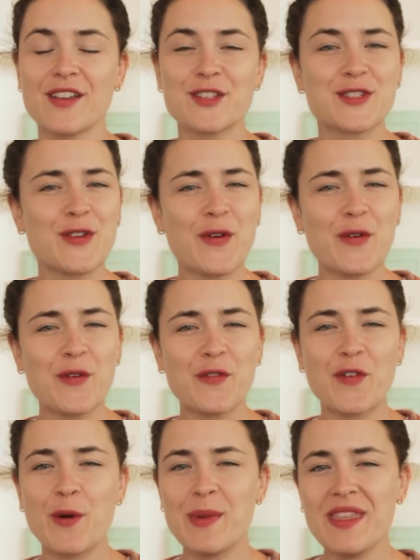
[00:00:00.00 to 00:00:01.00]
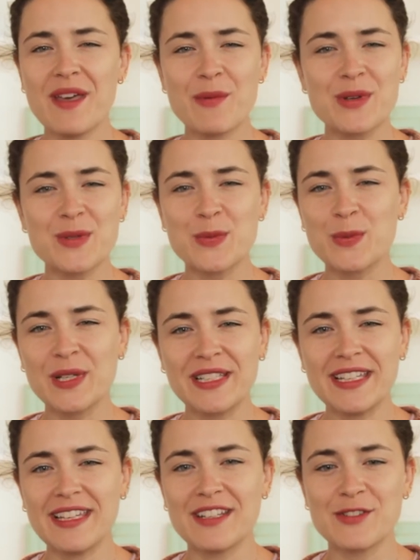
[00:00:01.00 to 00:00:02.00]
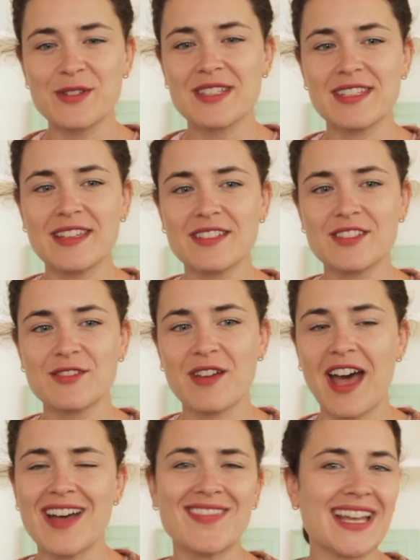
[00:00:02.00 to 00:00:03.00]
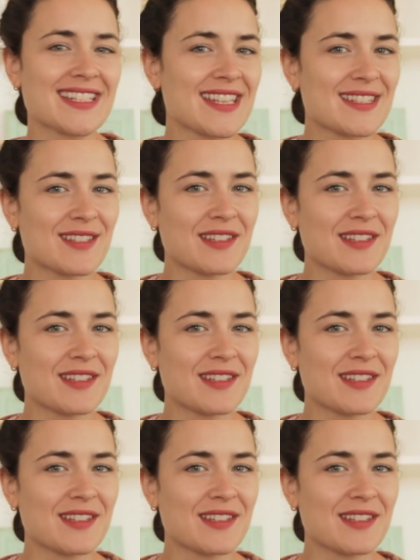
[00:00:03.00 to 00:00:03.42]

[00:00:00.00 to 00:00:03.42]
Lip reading: So for me, that was really interesting to have access